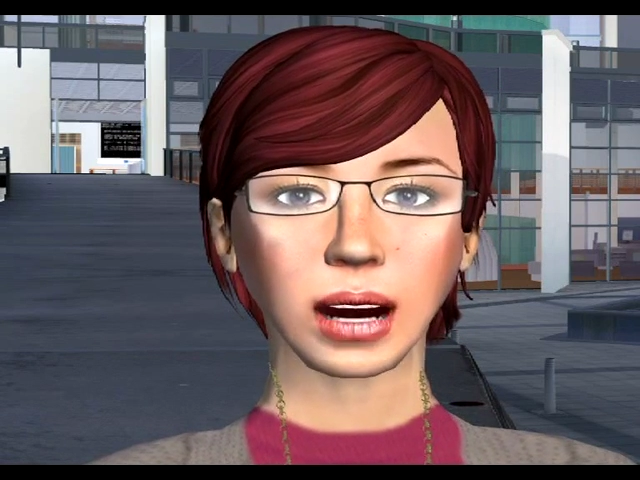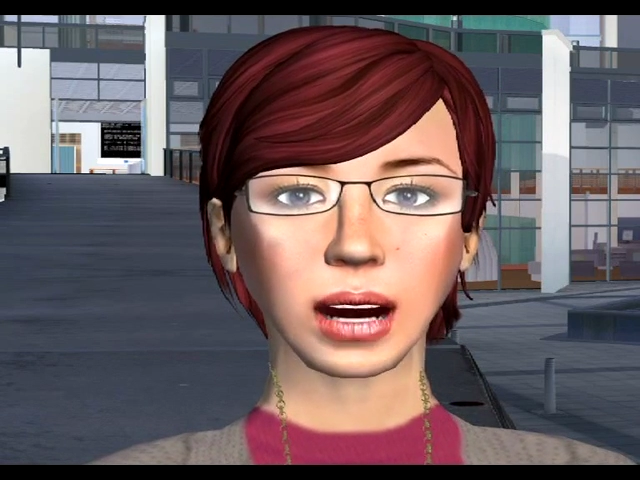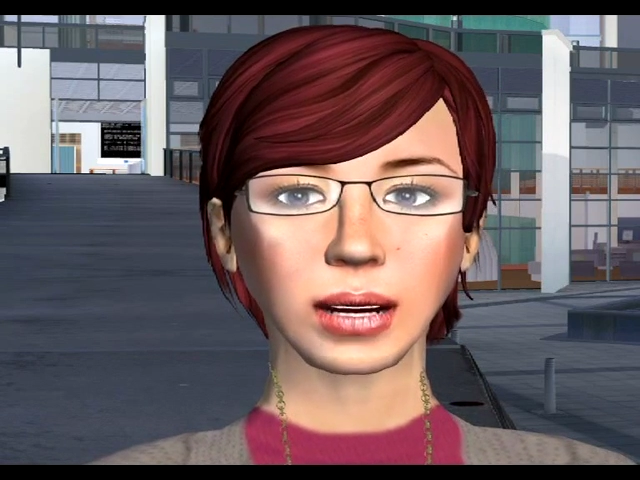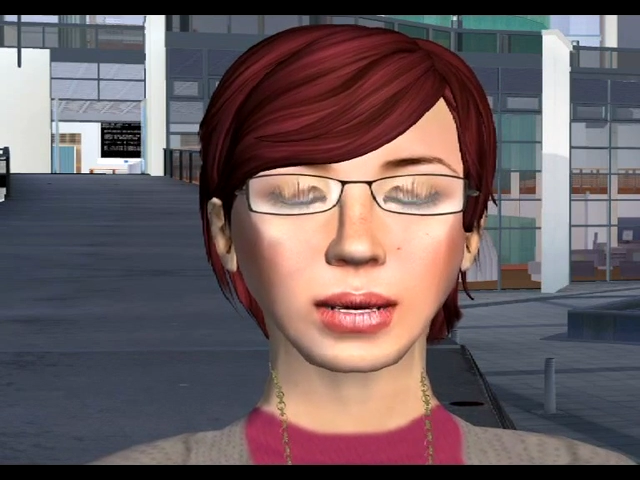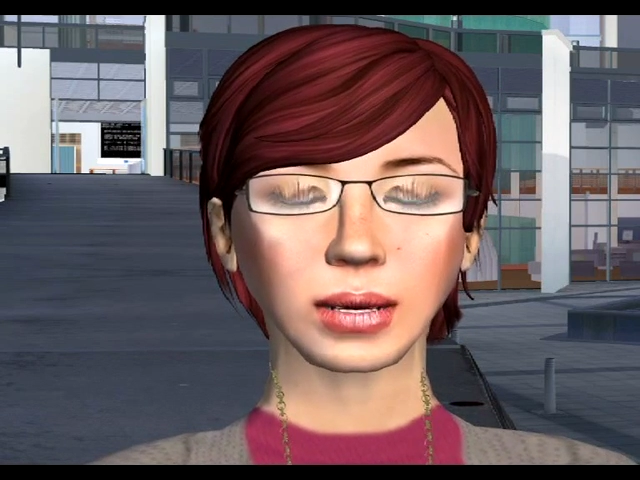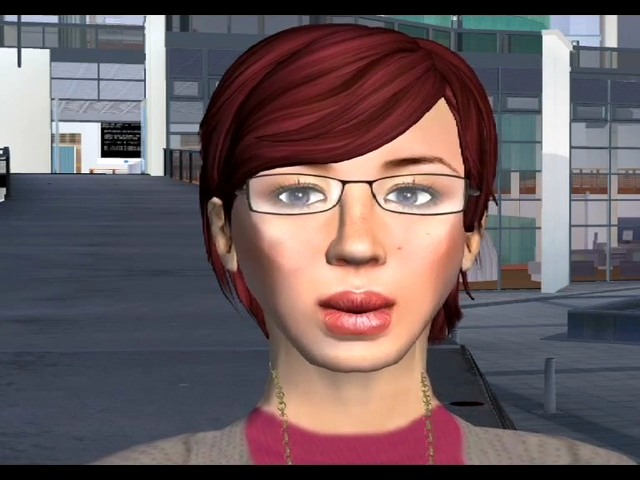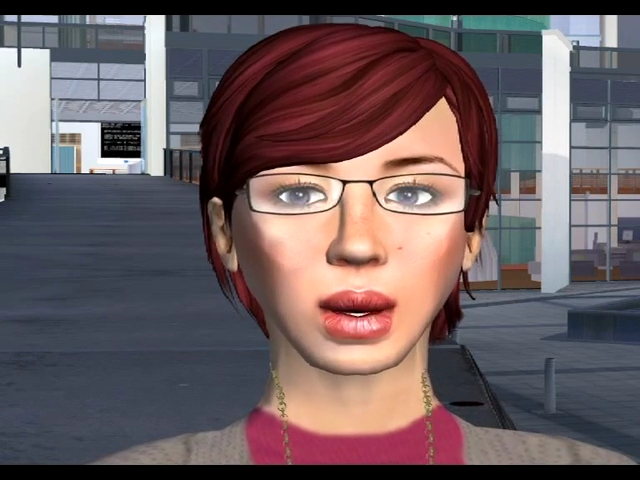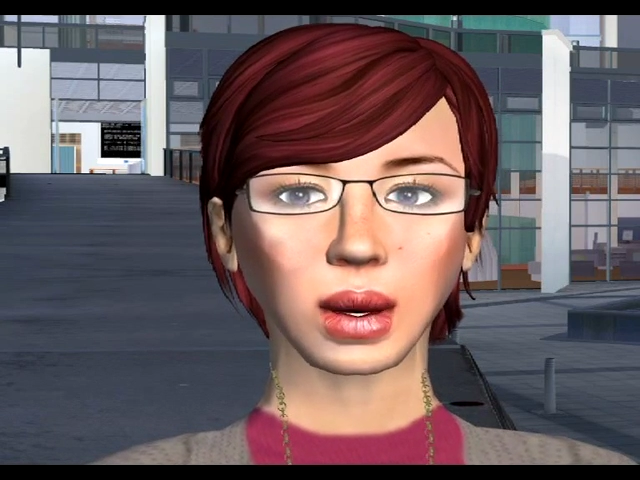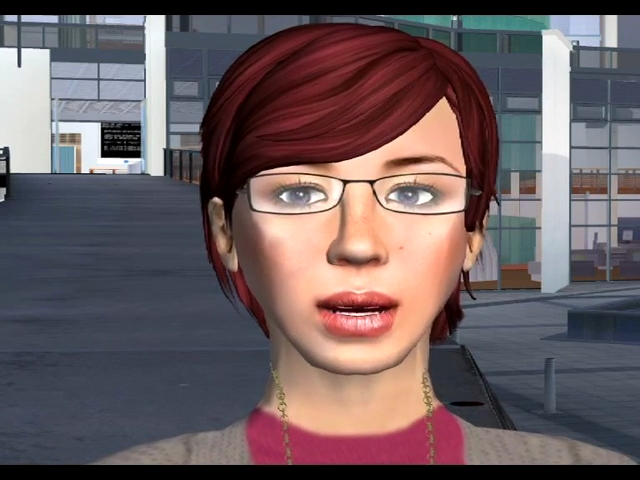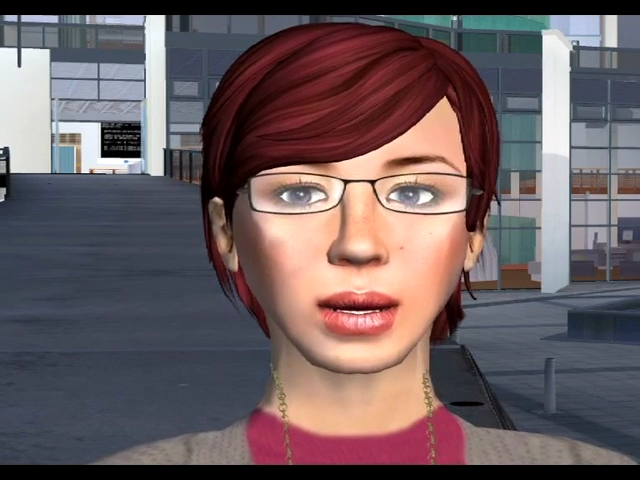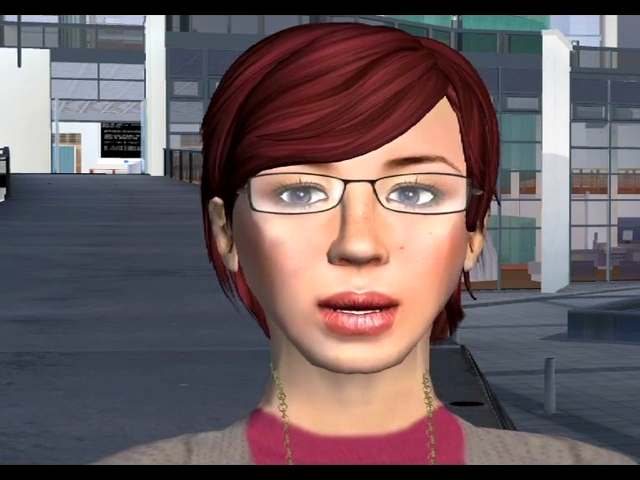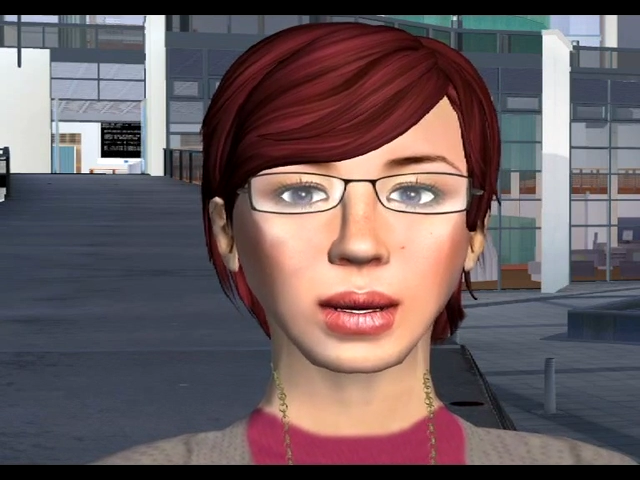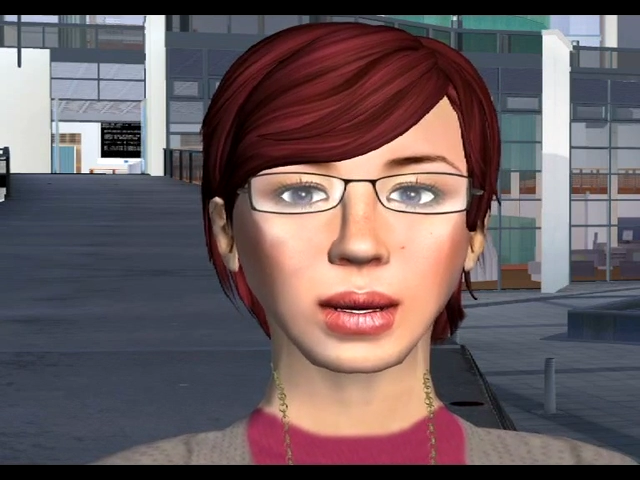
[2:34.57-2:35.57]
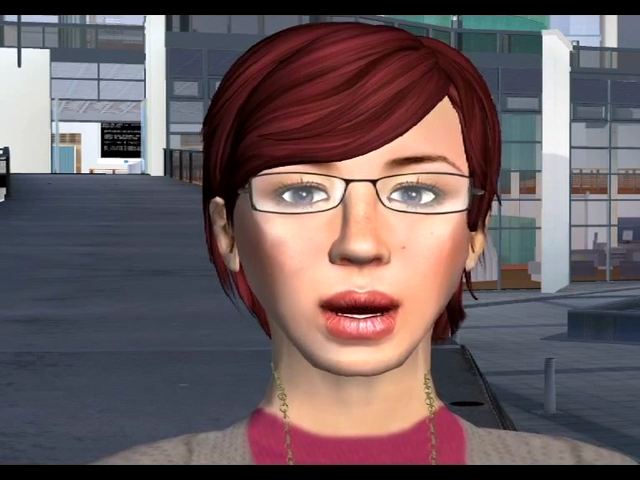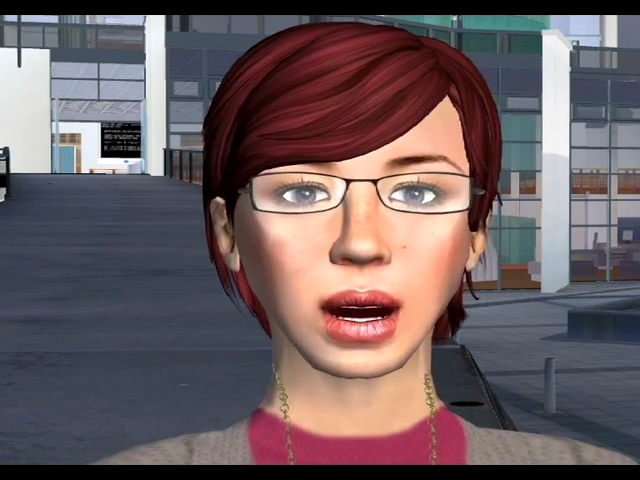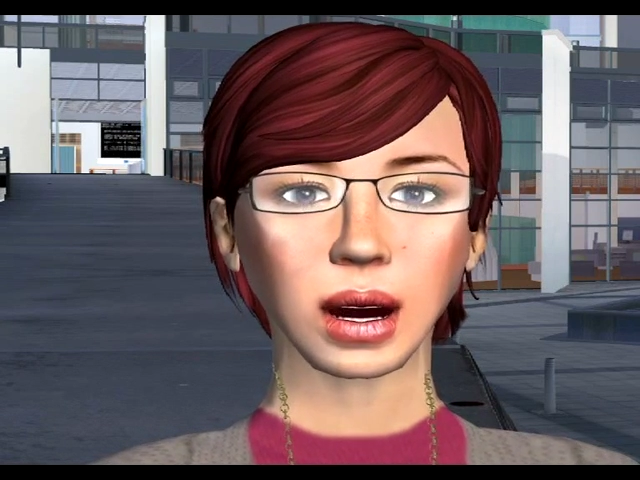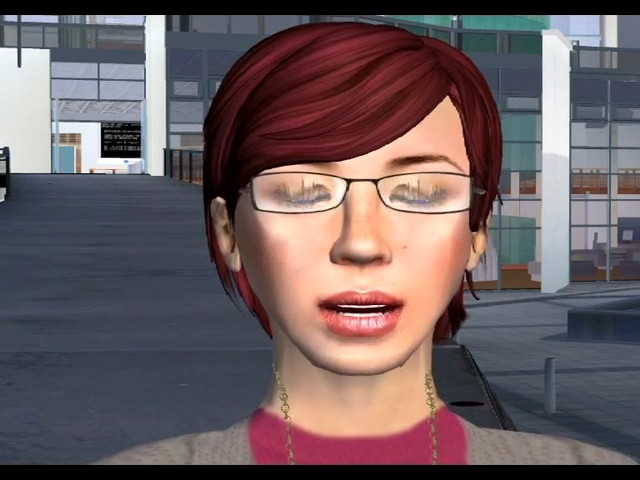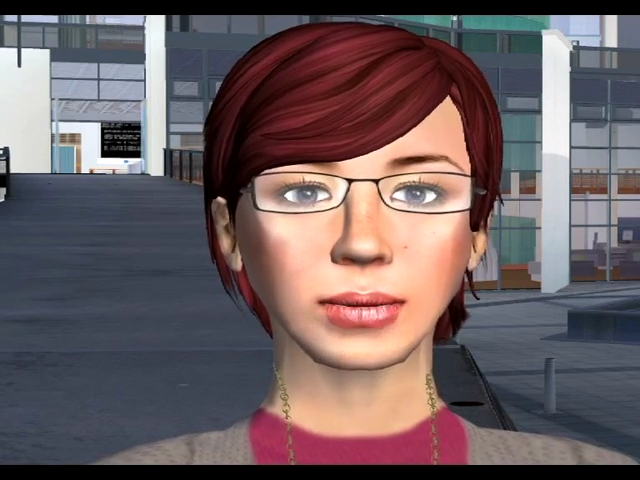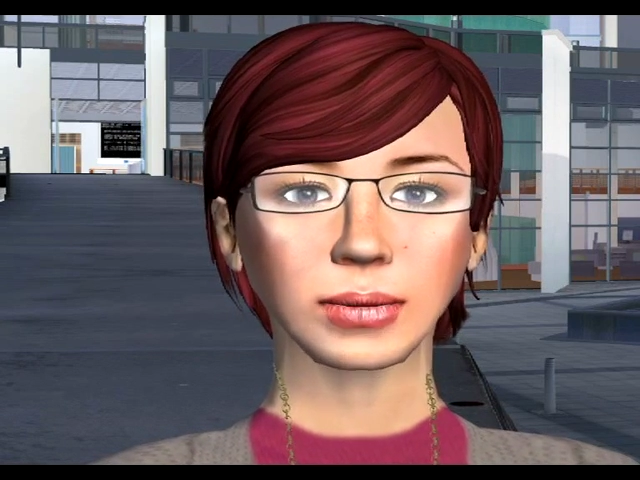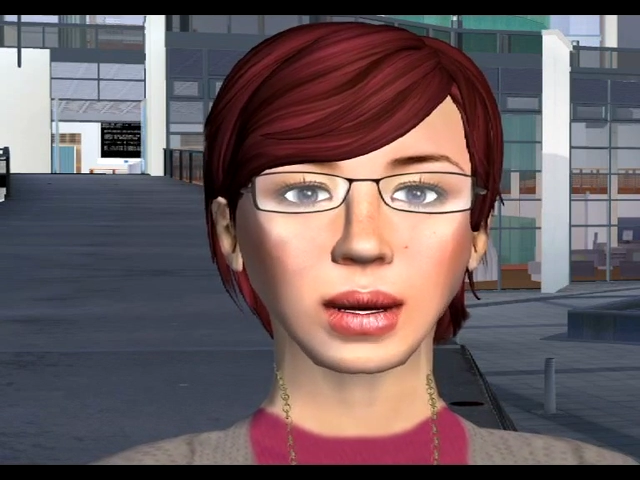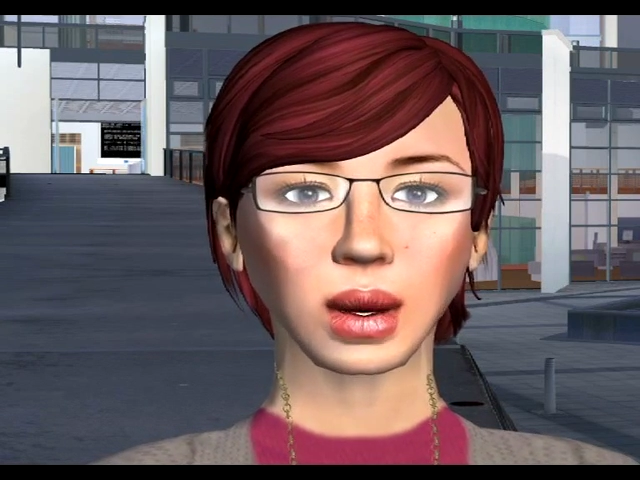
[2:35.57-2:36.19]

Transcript: and some are in a more serious